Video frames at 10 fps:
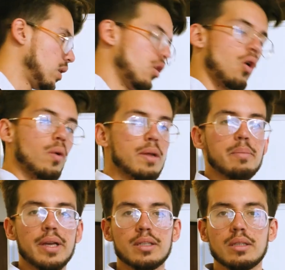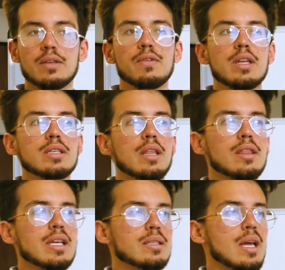low impact activities and
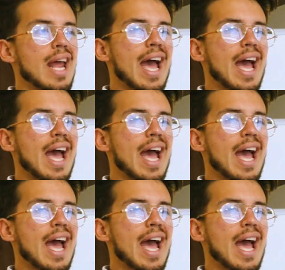things that